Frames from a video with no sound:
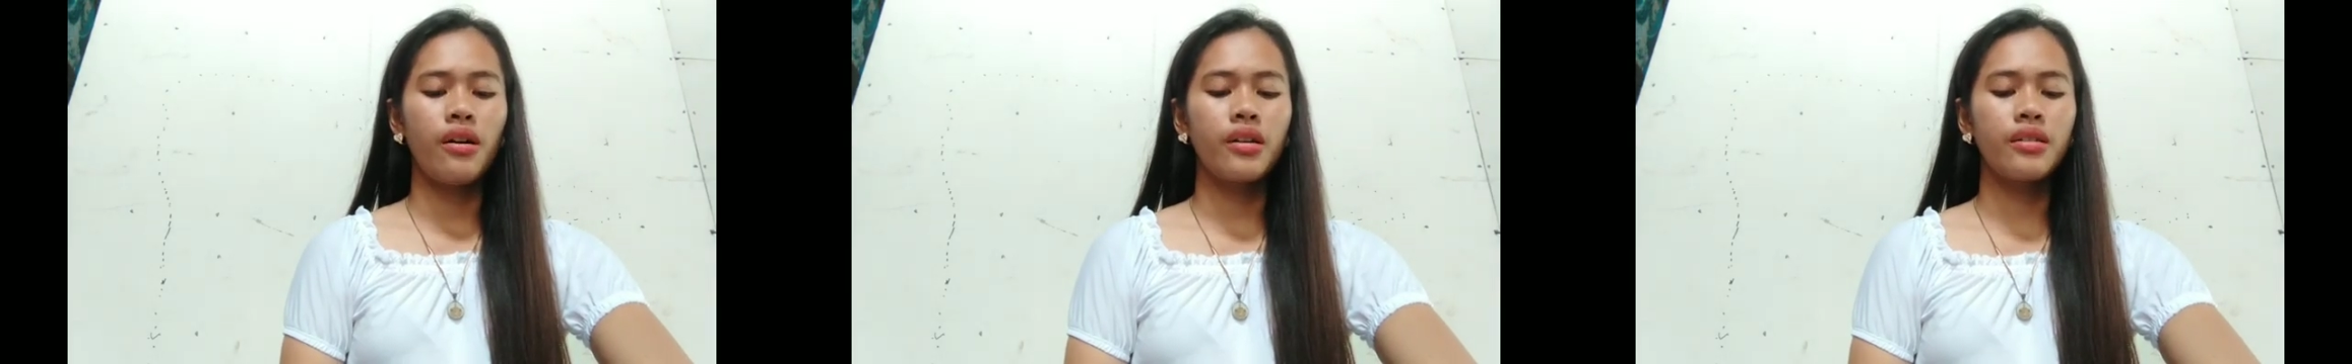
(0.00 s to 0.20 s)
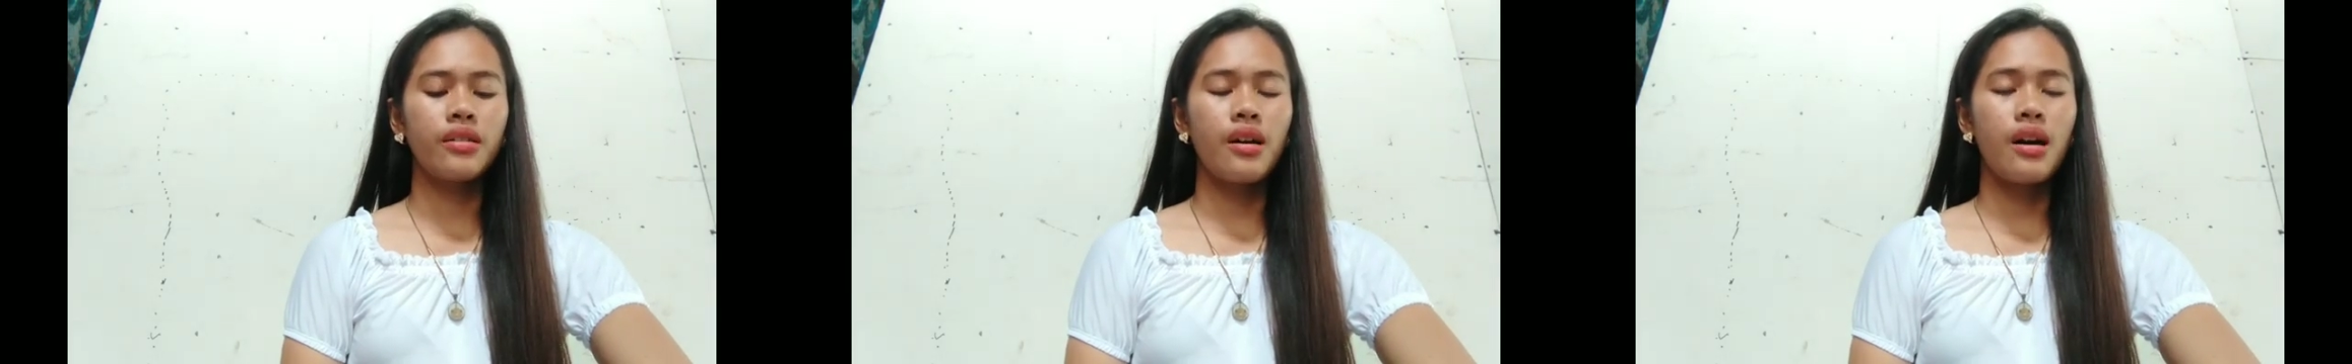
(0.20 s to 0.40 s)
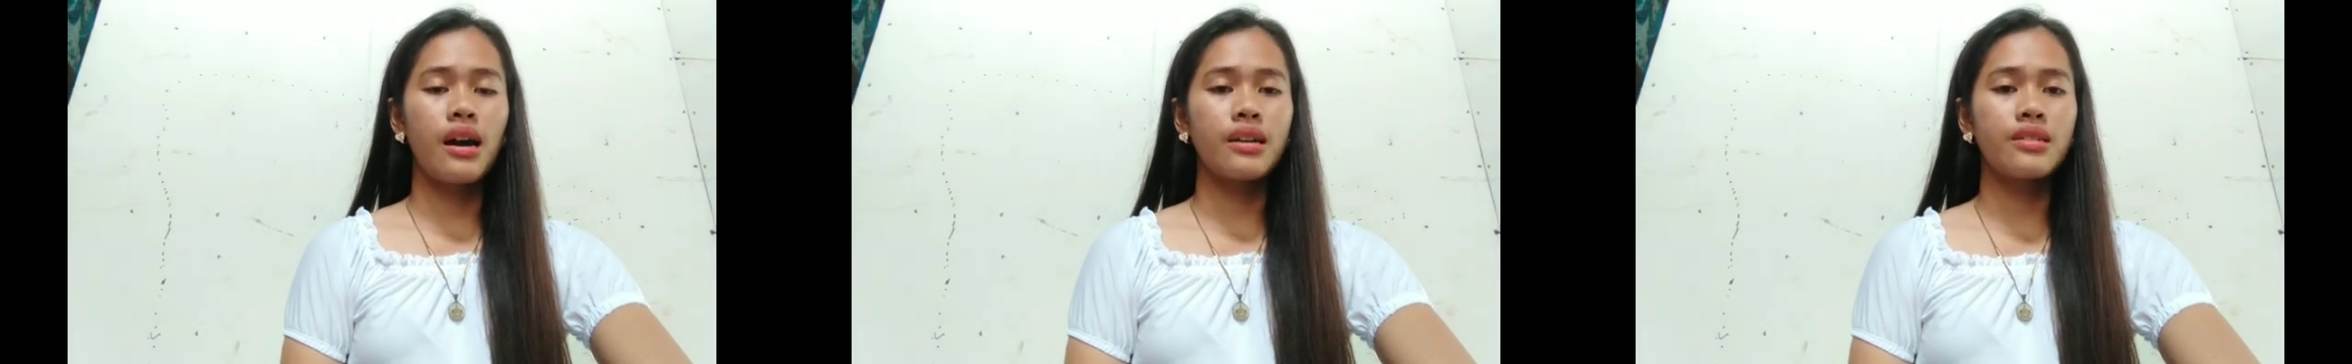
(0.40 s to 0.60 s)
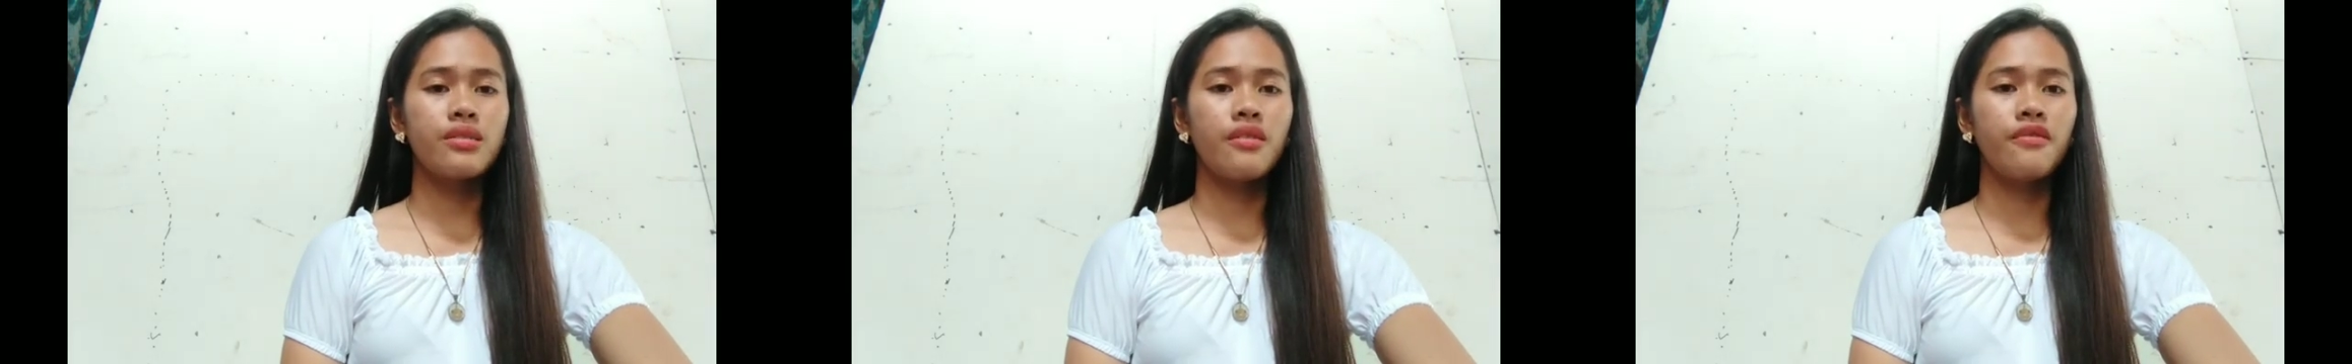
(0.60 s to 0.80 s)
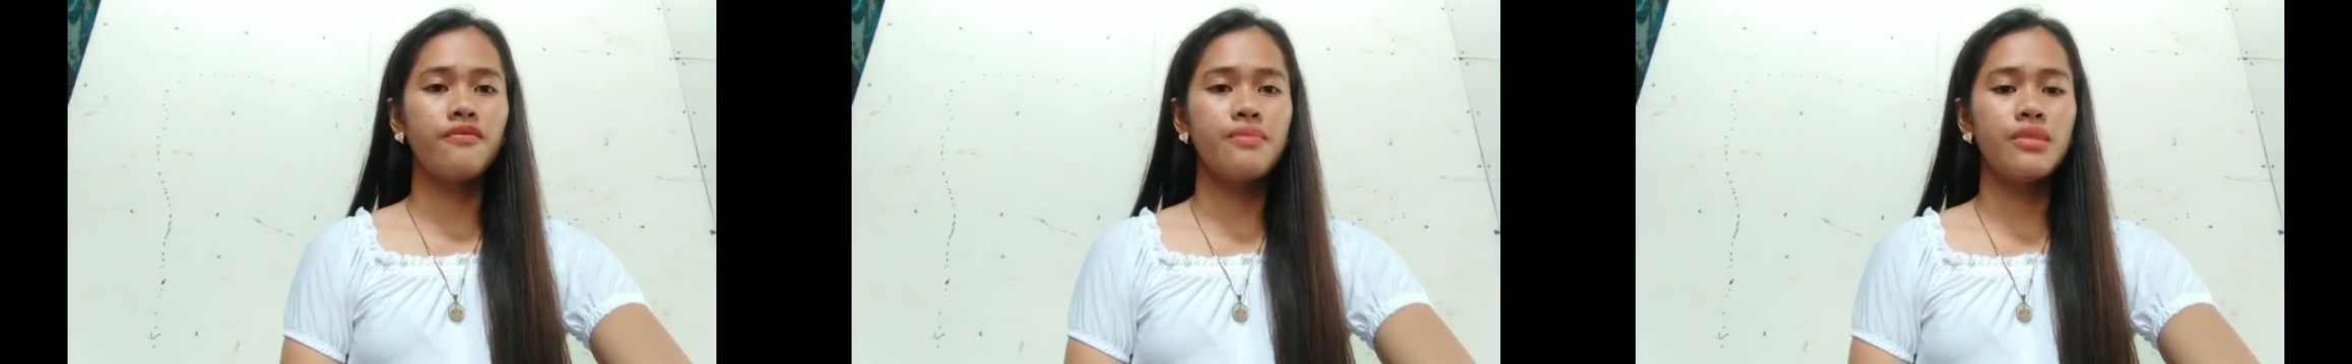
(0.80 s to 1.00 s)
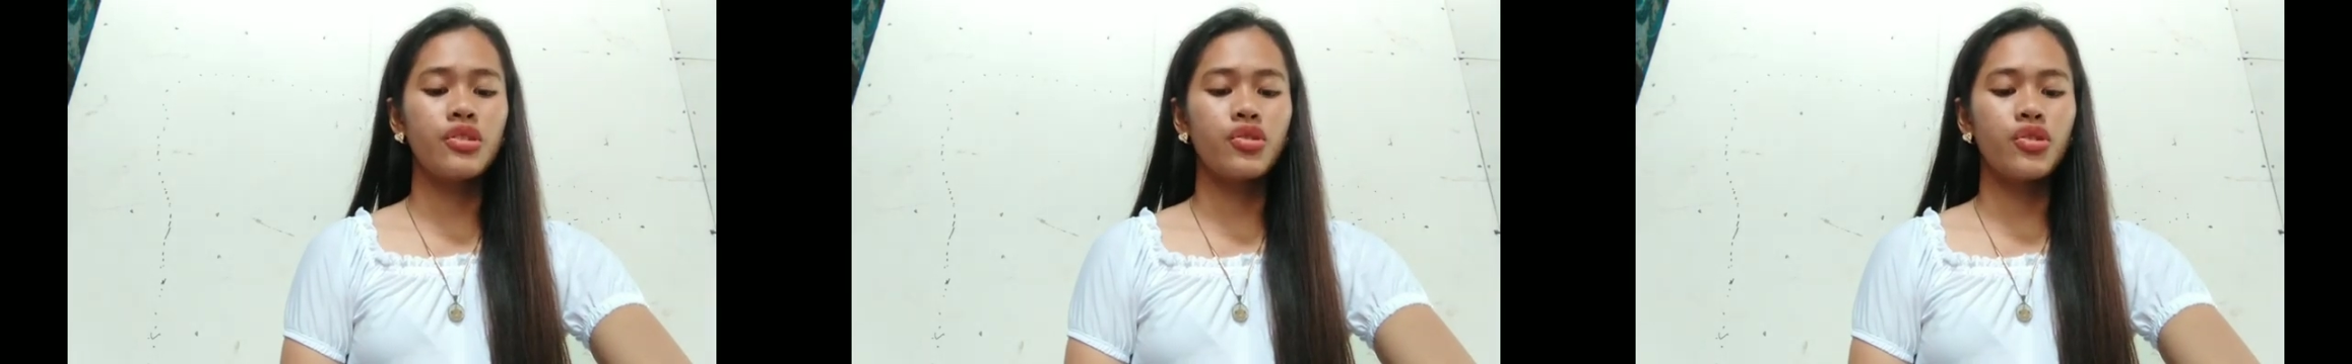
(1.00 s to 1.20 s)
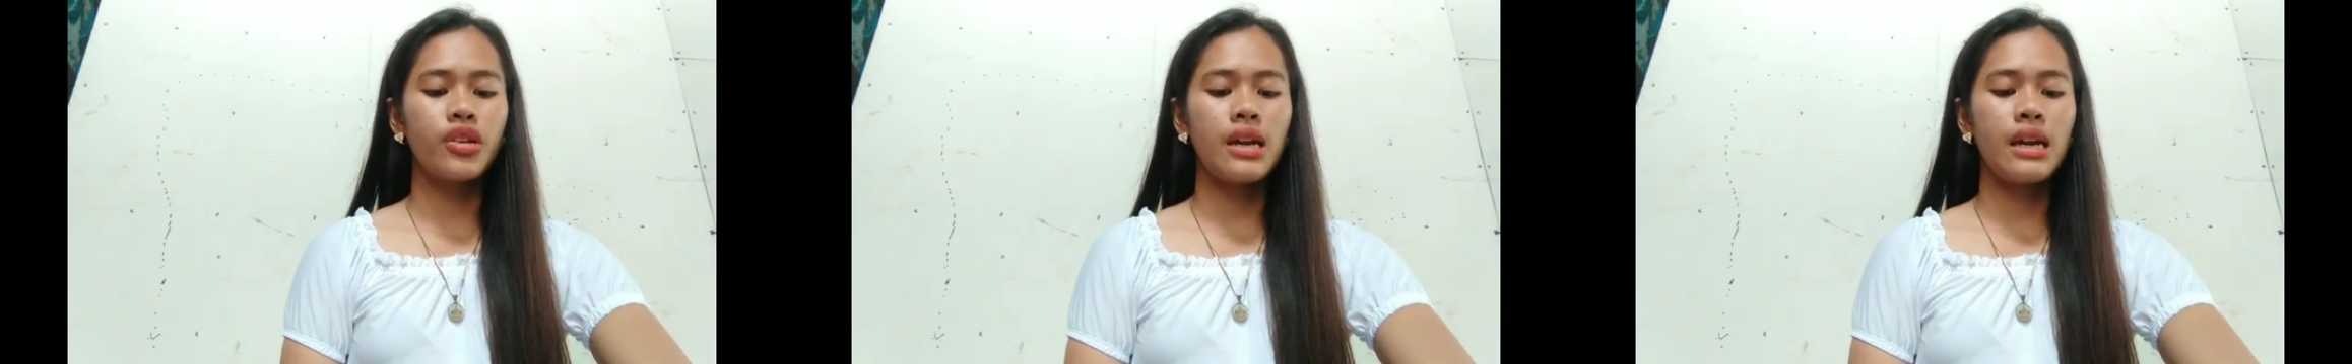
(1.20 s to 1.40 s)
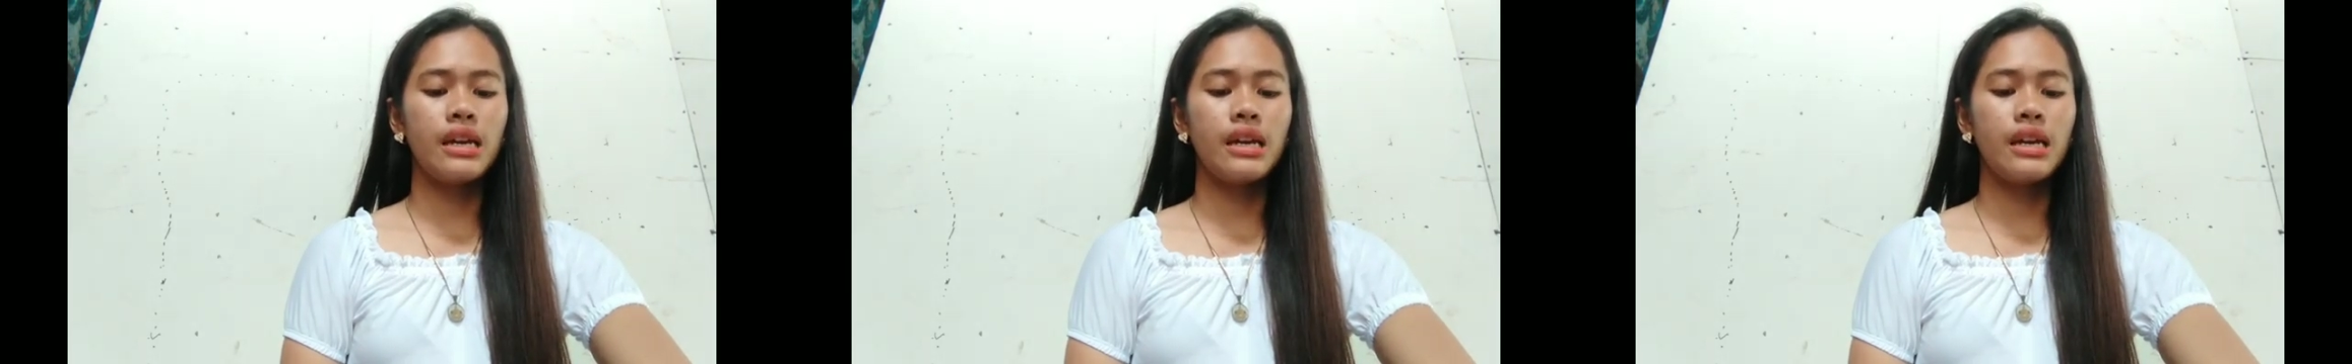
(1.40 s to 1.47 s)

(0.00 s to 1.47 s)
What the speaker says: are the acts of Mr.